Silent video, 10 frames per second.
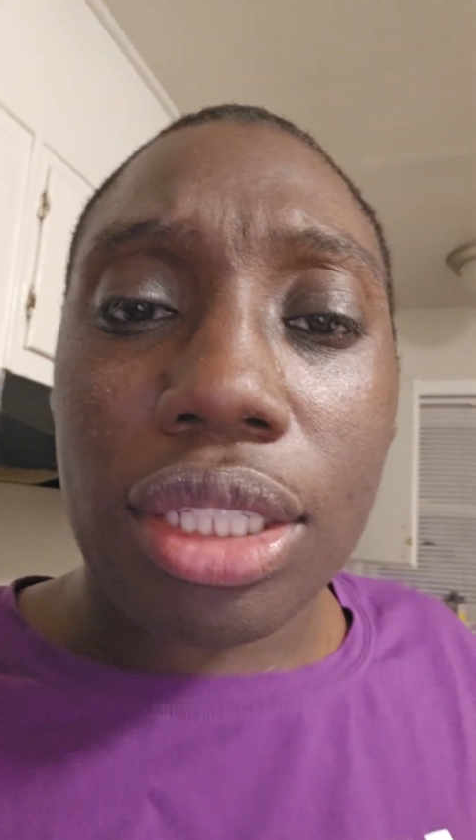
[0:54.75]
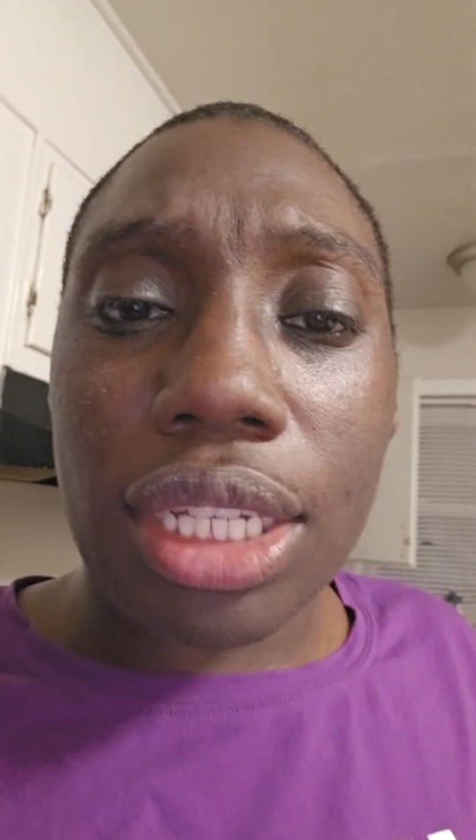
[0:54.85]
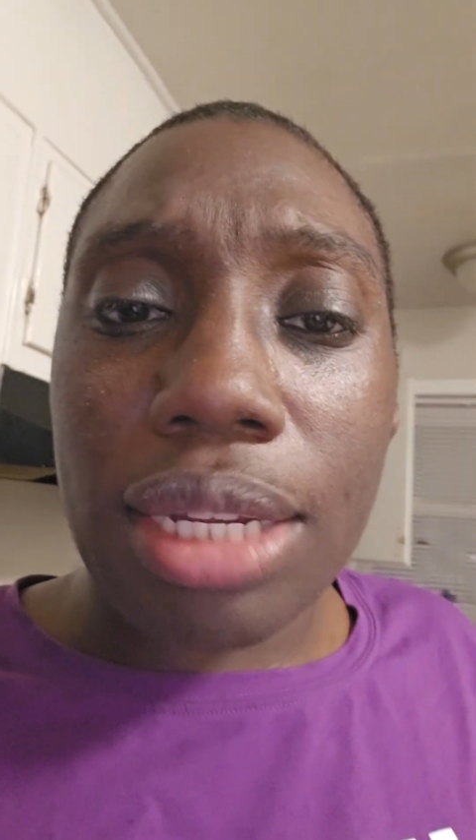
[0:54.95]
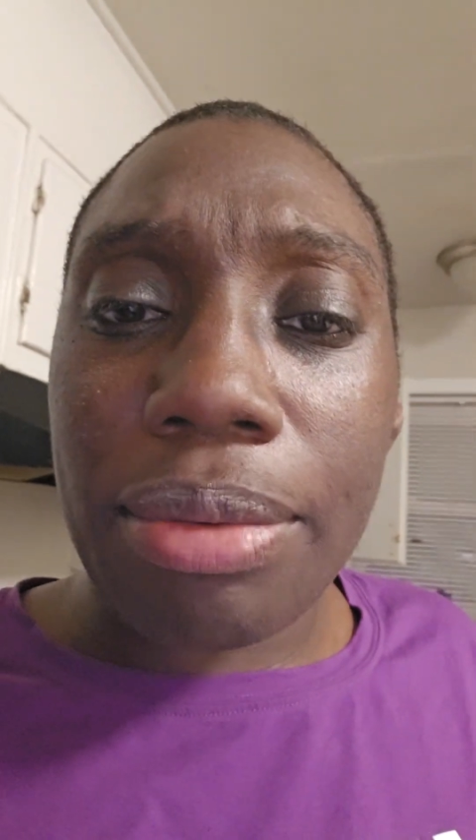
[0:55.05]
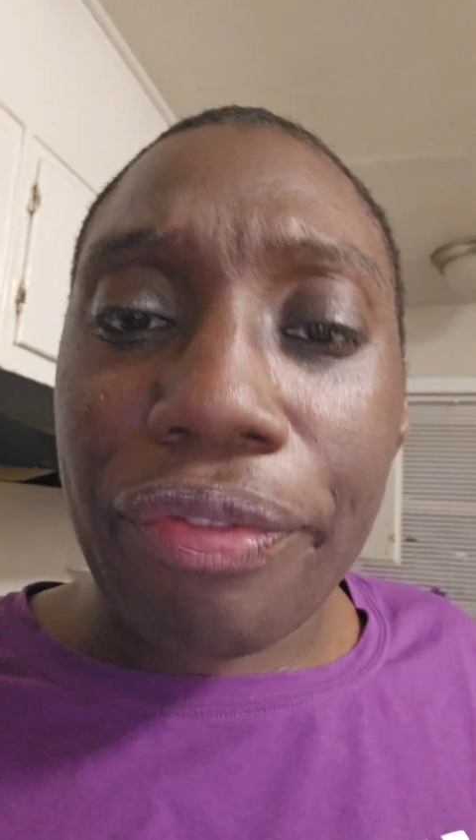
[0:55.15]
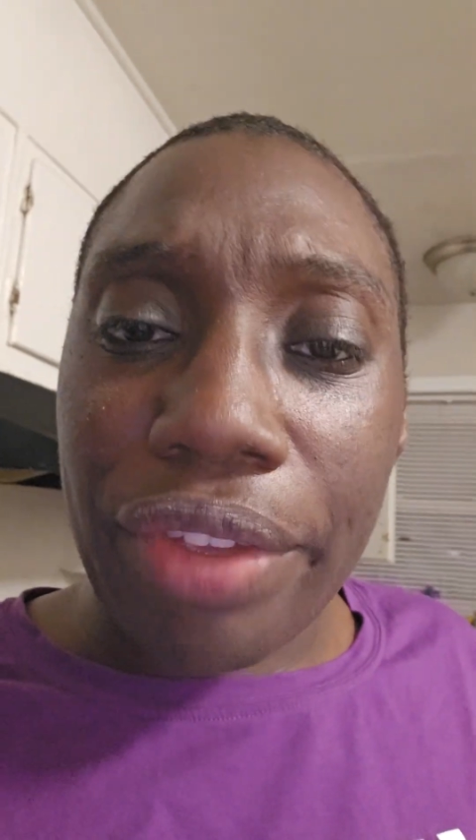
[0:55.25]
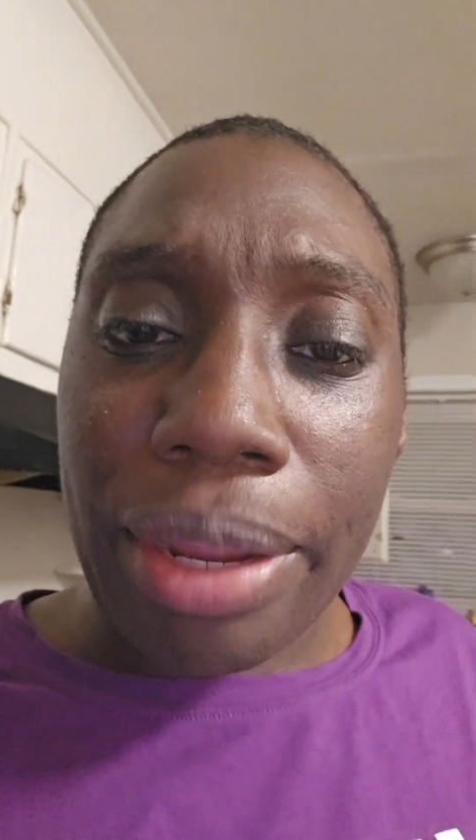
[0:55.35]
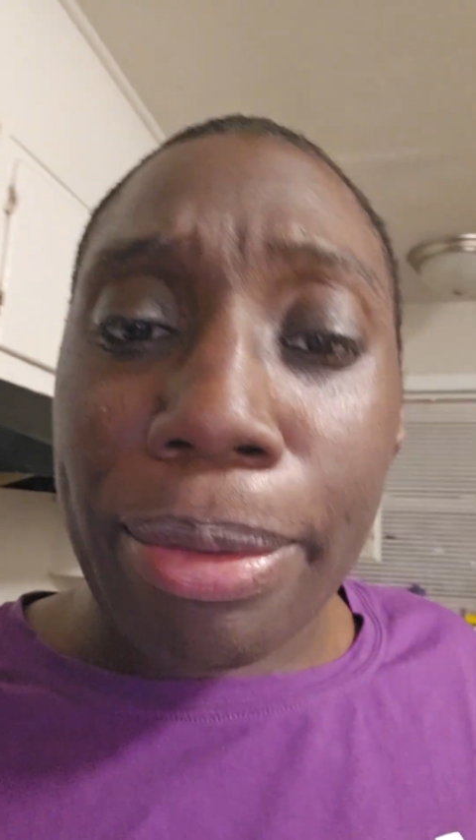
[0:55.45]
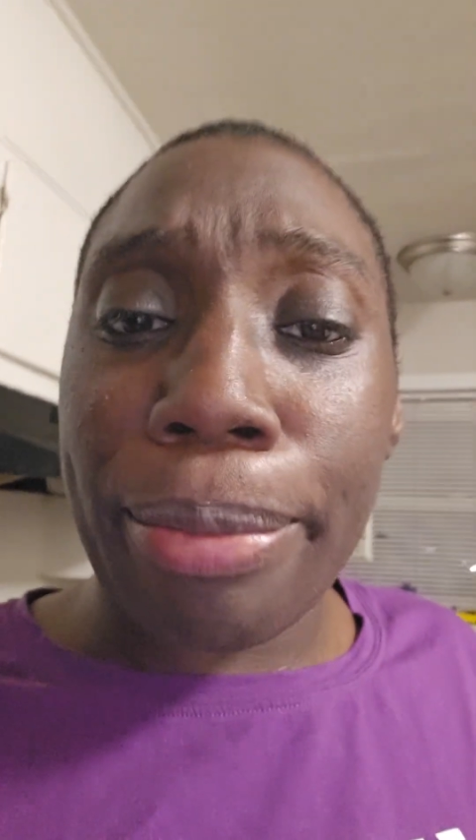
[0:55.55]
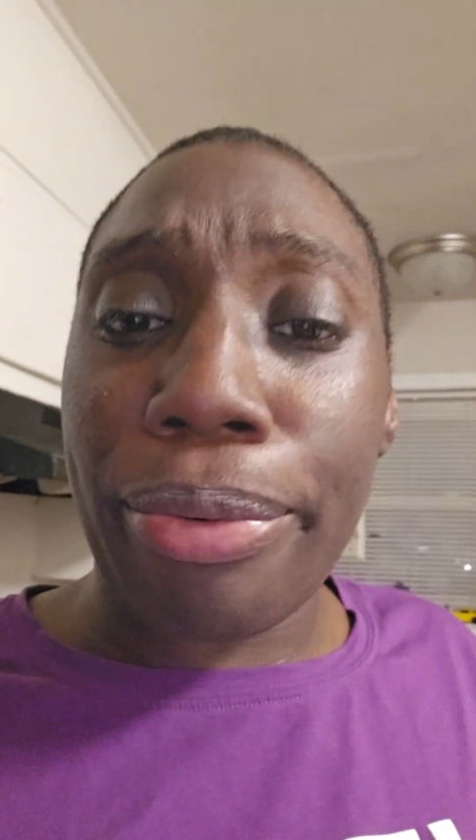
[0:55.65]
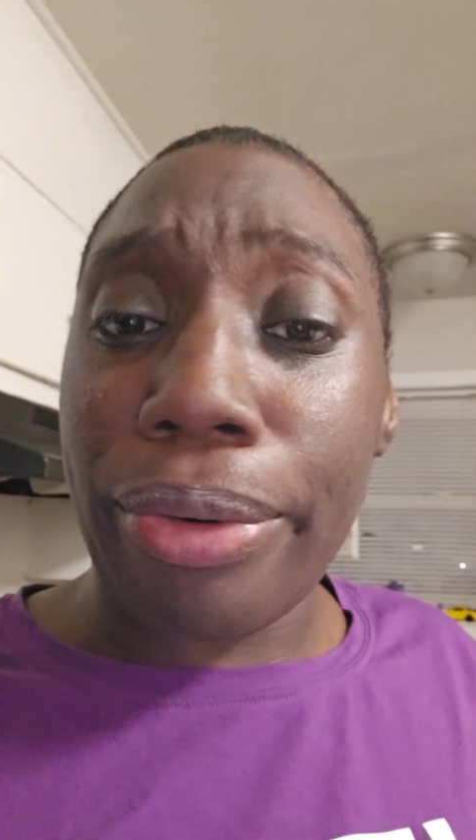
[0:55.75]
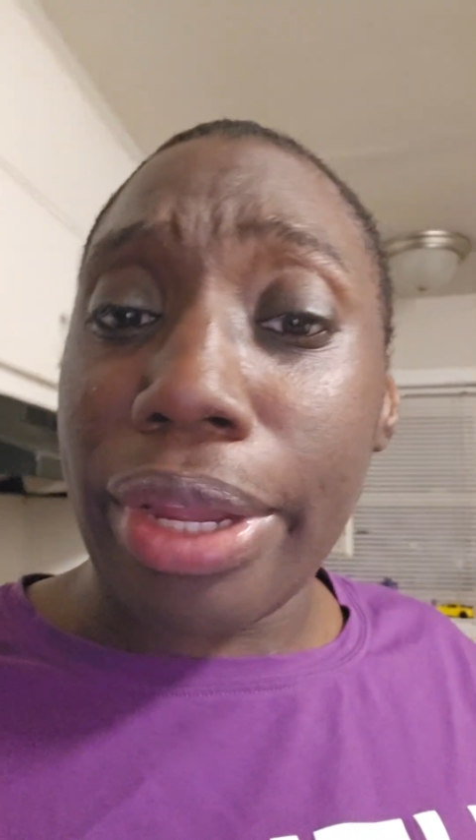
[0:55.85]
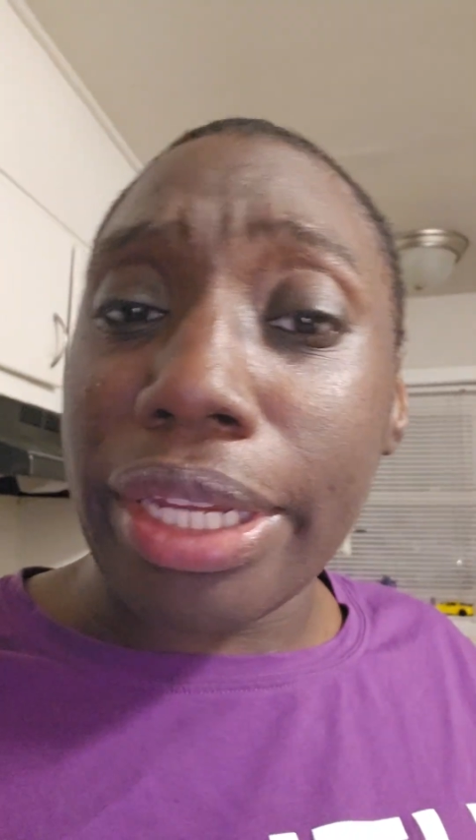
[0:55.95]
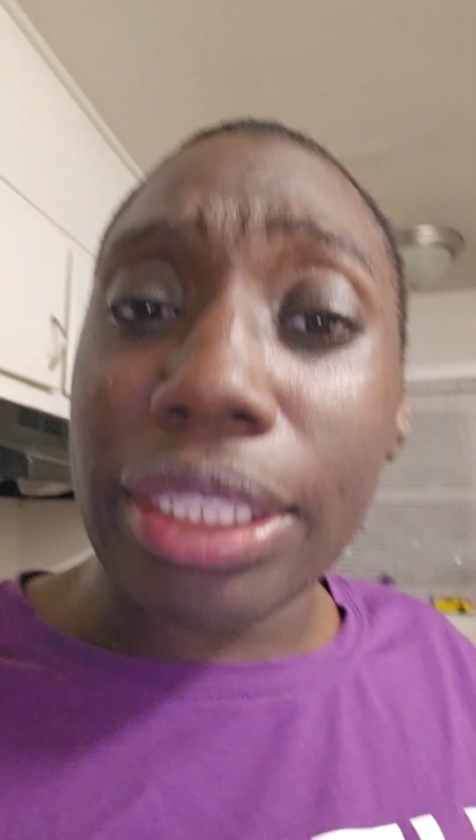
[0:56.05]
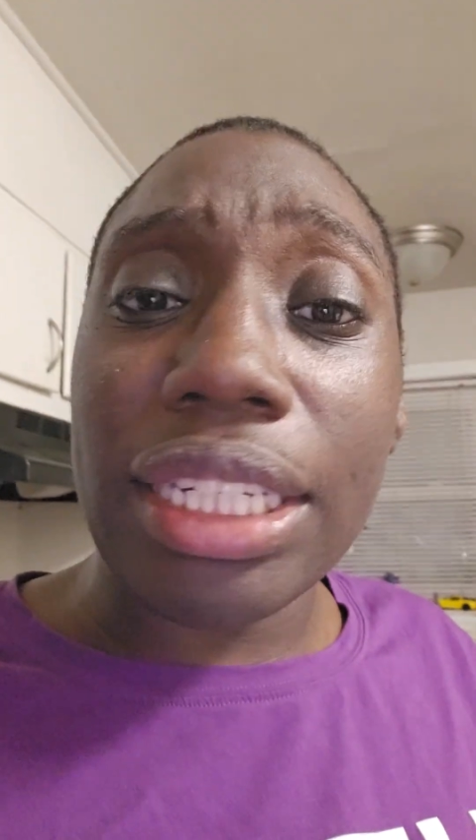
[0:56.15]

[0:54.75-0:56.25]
keep the family in prayer.